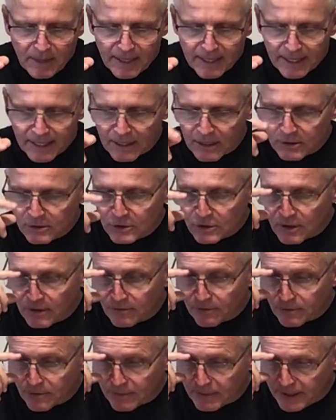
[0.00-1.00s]
it goes
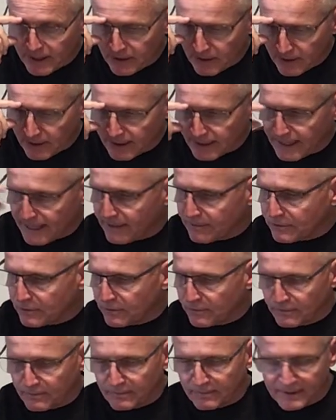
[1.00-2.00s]
on from there
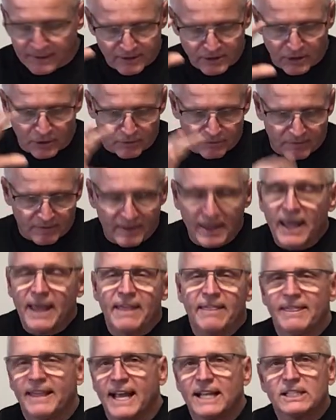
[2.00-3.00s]
after. So
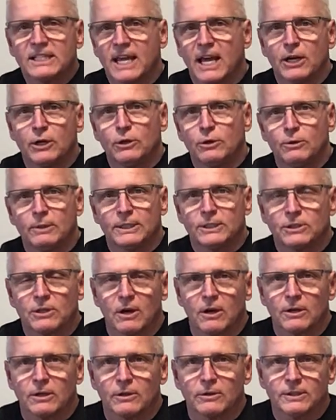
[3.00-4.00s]
that's kind of who he's
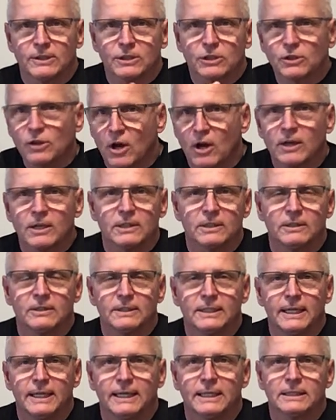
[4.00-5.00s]
talking to. He's talking to
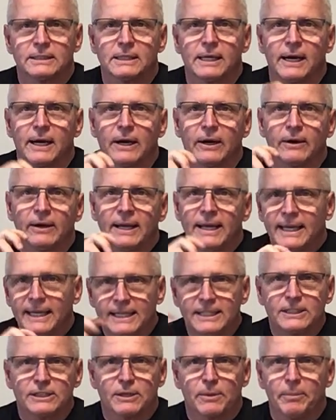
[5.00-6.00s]
the king of Tyre.
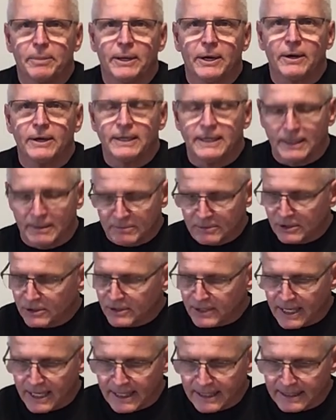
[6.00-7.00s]
He's comparing him to
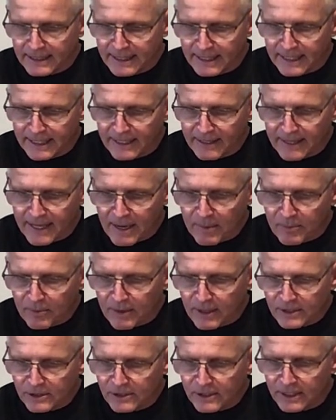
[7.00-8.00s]
Satan and in that
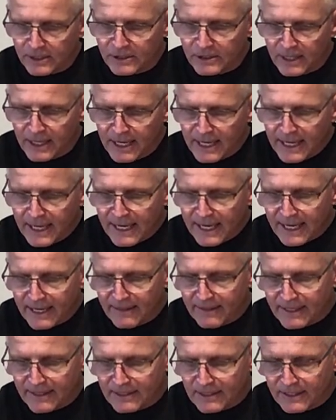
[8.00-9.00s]
process.
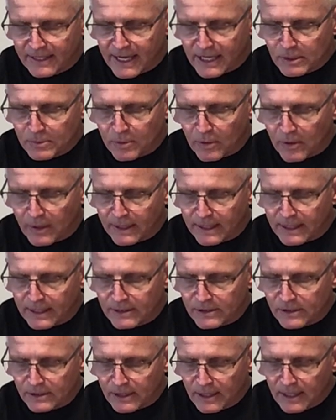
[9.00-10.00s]
And then the next part
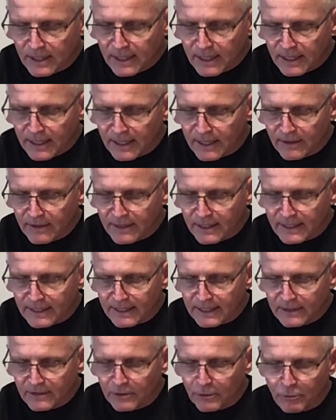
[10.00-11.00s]
is
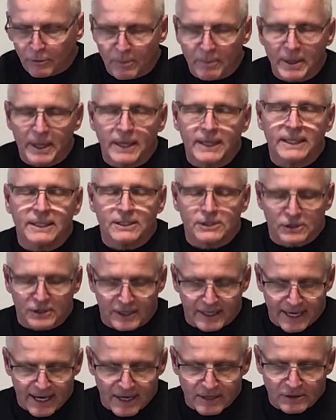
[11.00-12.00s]
that the rebellion is
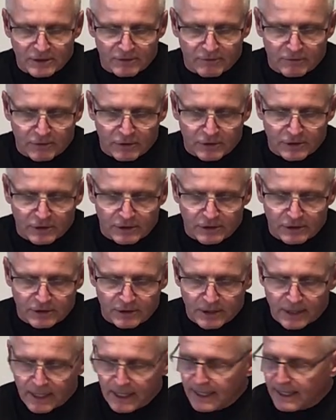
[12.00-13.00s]
denounced in verses